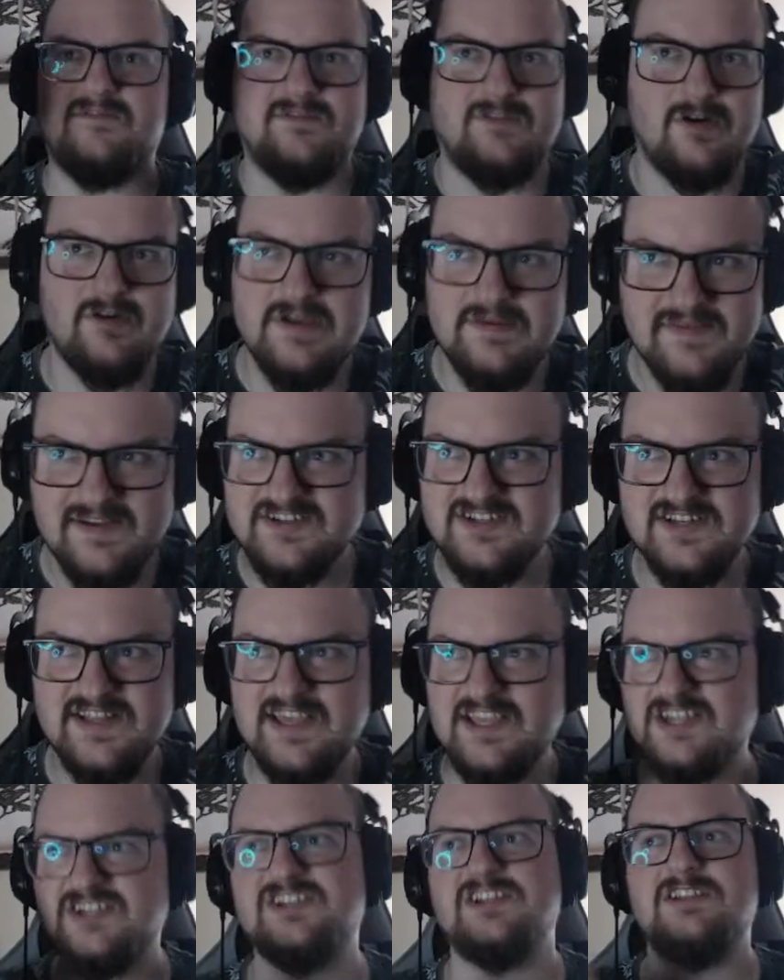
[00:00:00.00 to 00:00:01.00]
no
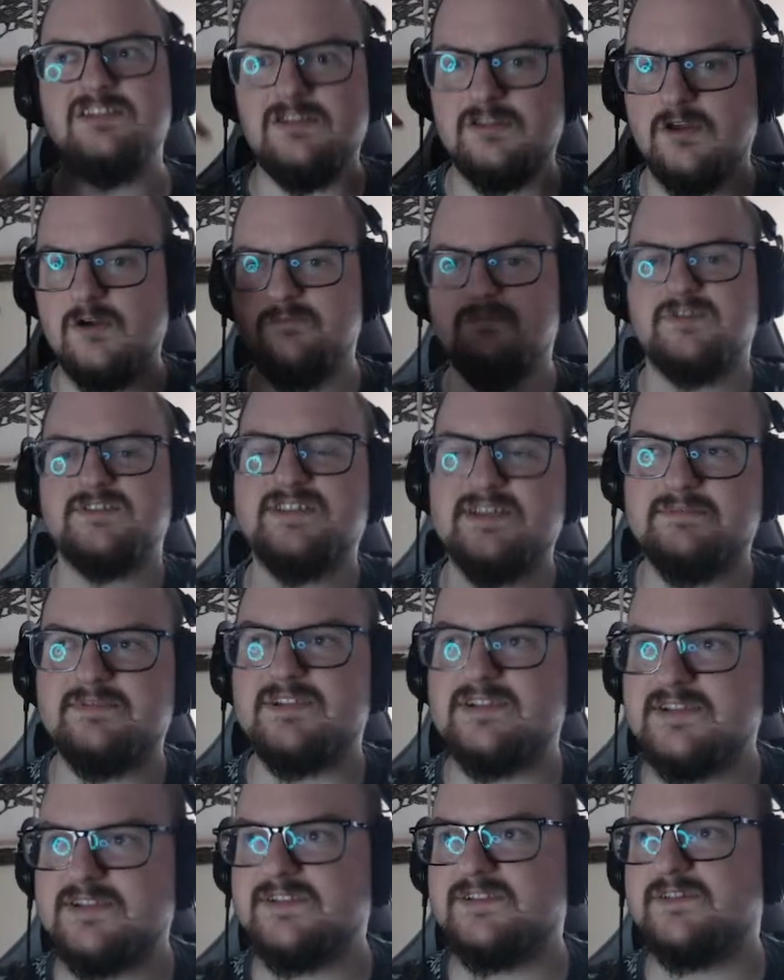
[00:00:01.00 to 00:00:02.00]
imagination, no
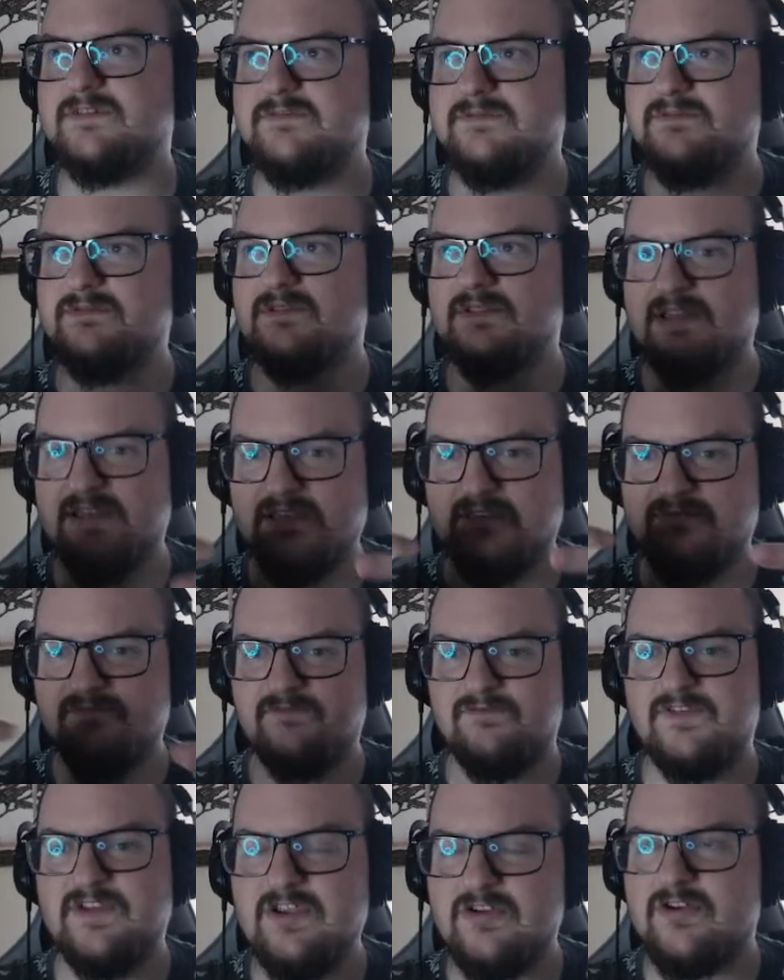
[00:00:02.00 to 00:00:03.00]
possibility to like
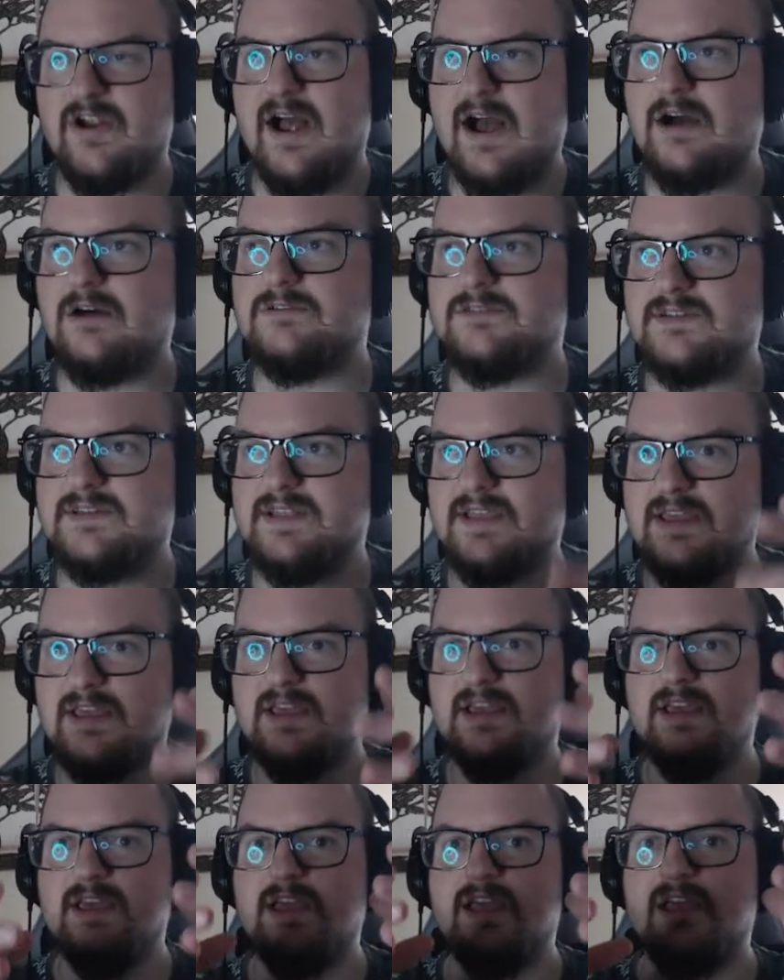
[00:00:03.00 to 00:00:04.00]
figure out
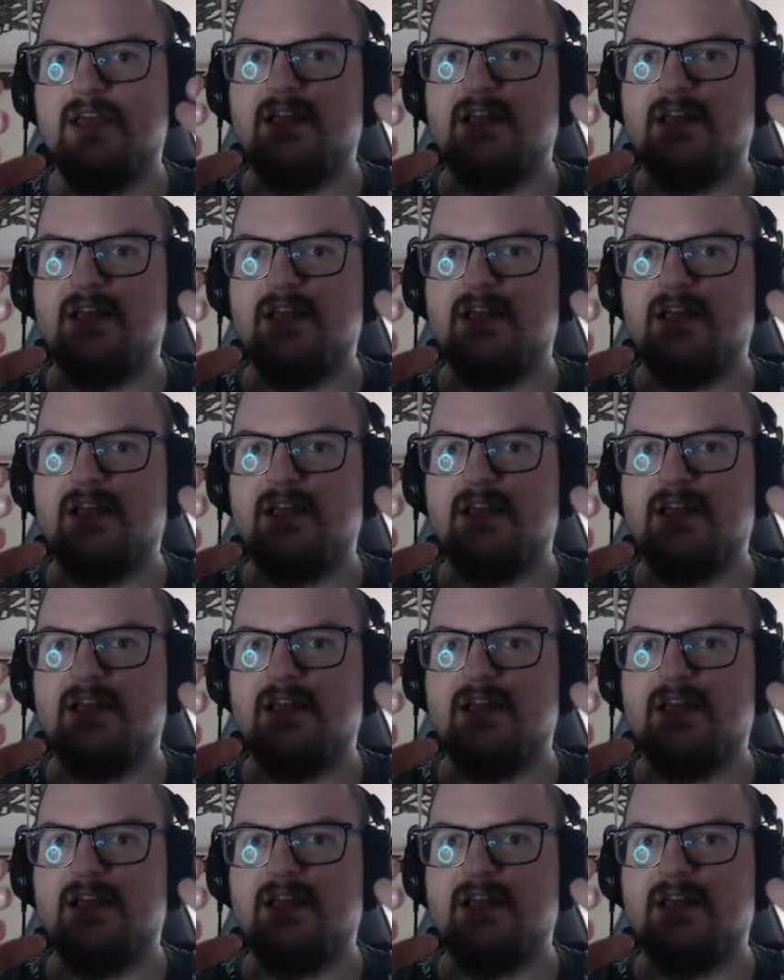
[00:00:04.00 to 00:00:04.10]
the